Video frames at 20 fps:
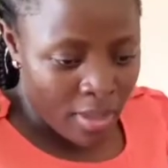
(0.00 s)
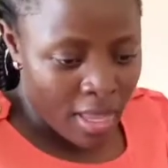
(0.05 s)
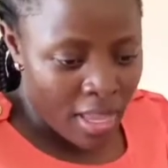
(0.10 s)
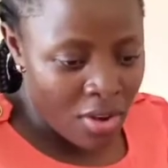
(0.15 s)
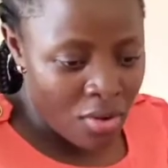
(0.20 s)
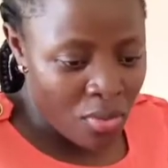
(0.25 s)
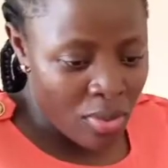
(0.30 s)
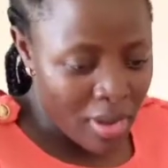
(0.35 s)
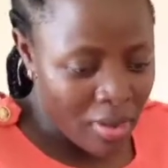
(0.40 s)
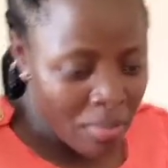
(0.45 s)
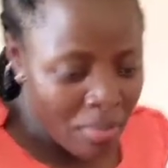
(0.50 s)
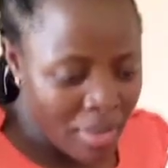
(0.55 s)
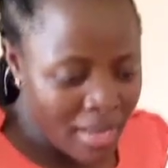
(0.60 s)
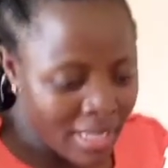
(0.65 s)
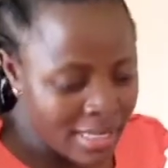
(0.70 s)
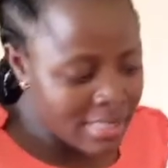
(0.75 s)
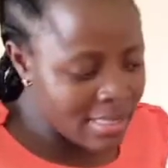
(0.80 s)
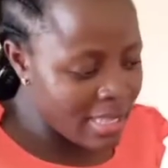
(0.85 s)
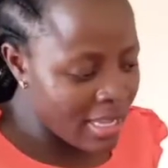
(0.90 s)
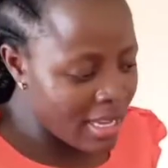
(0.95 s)
And when
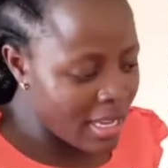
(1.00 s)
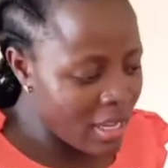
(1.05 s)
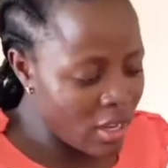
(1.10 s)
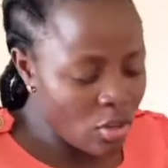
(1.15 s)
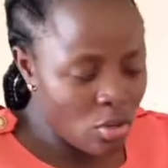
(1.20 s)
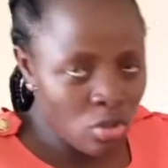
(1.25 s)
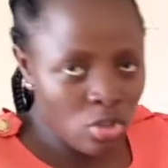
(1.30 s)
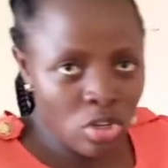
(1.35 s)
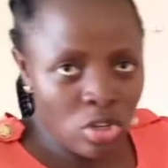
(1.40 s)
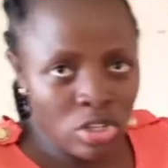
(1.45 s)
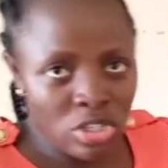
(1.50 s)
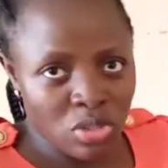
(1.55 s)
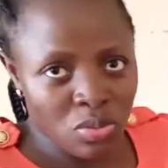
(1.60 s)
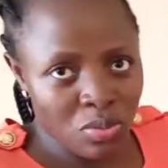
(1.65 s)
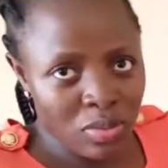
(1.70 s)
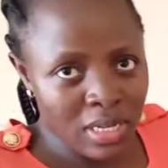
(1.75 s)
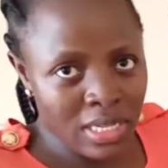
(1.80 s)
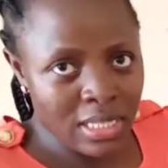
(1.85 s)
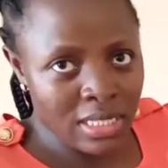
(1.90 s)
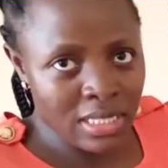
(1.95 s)
mixing, you don't
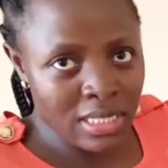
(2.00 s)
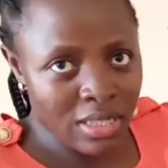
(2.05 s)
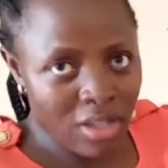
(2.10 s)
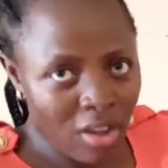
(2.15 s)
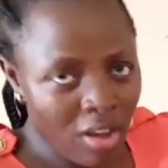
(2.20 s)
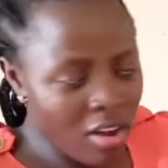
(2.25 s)
mix